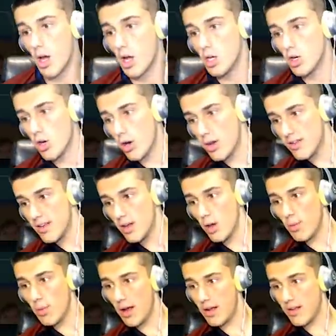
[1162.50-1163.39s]
You go to
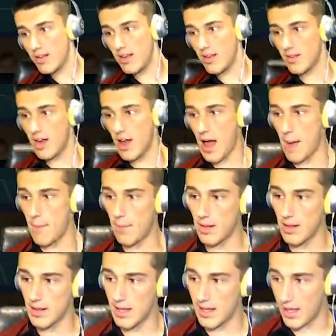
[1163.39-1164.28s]
single player season. I
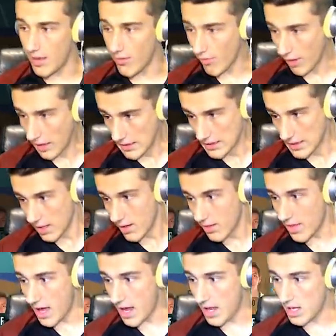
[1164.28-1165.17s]
believe
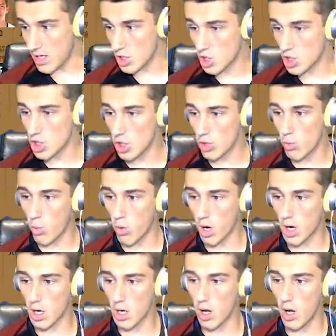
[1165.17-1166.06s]
that it should
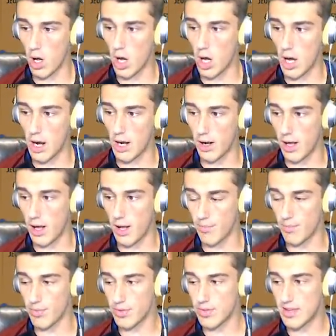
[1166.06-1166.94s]
work on
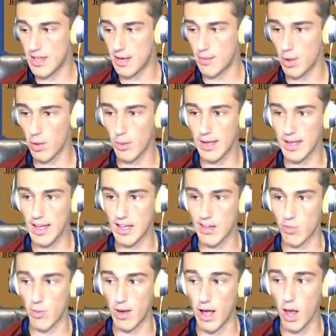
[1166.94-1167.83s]
um, team of the week
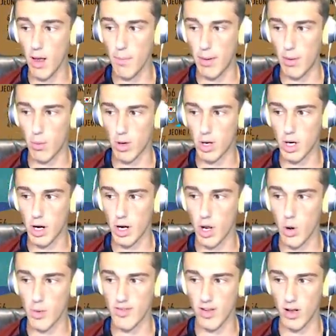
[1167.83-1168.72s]
as well, but we're going
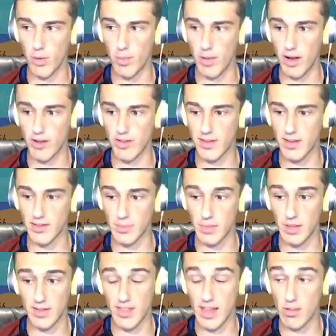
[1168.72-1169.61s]
to go single player season
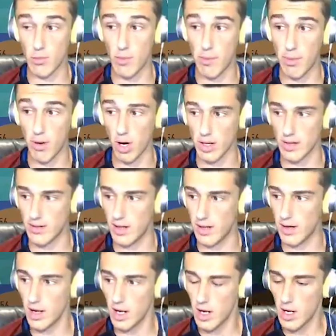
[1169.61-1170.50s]
because that's what Park
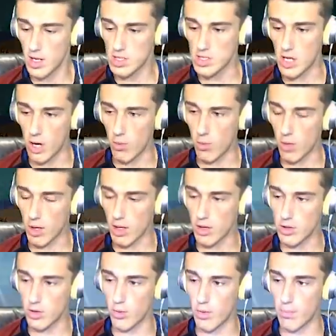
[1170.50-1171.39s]
did. So we're
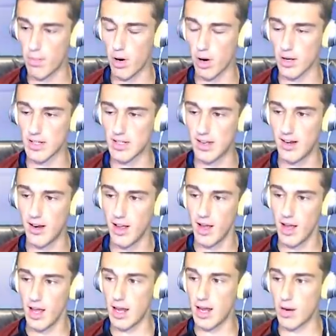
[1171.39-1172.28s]
going to do what Park did,
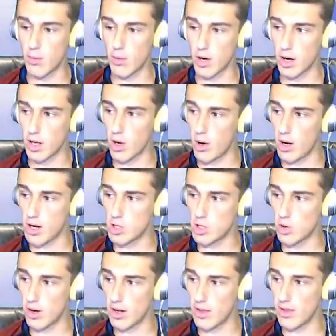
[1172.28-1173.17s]
and we're going to go ahead and
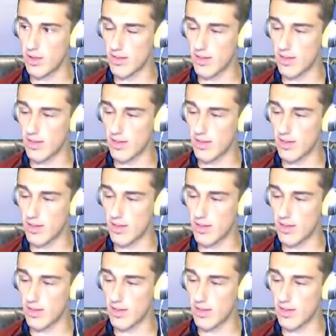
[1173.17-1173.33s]
join this